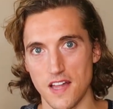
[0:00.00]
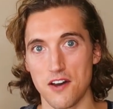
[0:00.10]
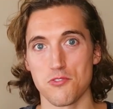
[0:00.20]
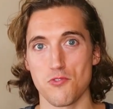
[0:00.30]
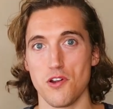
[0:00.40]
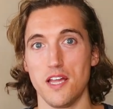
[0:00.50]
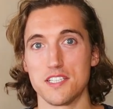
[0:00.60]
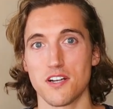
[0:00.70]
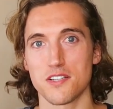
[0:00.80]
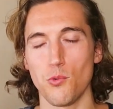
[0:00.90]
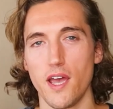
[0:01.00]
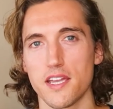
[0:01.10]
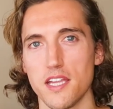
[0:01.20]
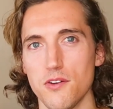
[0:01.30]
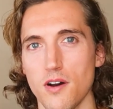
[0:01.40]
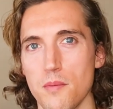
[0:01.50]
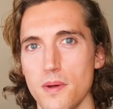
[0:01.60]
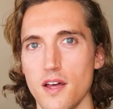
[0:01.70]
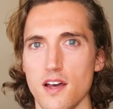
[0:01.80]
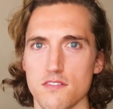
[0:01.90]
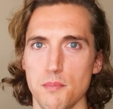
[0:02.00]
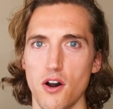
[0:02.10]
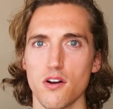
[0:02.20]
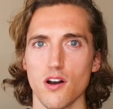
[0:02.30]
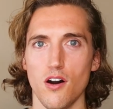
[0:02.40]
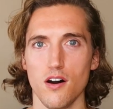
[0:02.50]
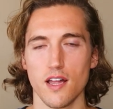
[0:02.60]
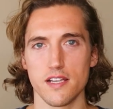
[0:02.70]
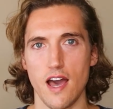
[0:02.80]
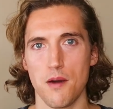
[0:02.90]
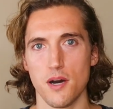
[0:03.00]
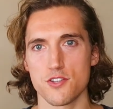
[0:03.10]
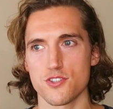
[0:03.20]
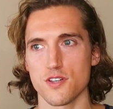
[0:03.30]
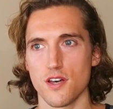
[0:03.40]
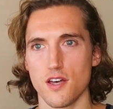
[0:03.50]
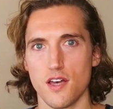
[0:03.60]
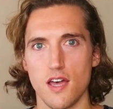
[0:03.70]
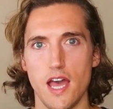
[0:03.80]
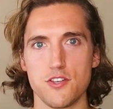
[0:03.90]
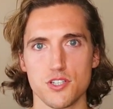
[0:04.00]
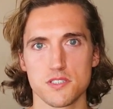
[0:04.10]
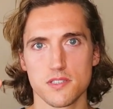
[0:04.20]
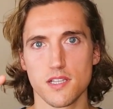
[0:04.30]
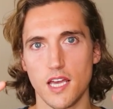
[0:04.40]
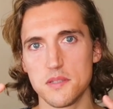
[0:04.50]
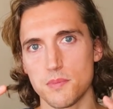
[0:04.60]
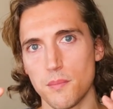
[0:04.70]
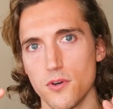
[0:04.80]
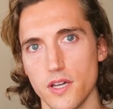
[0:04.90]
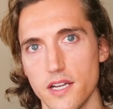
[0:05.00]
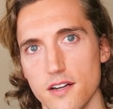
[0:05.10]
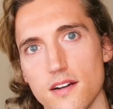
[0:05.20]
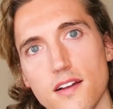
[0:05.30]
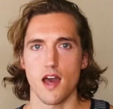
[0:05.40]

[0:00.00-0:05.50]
That will really start to awaken you up from alcohol and how much it just keeps people here.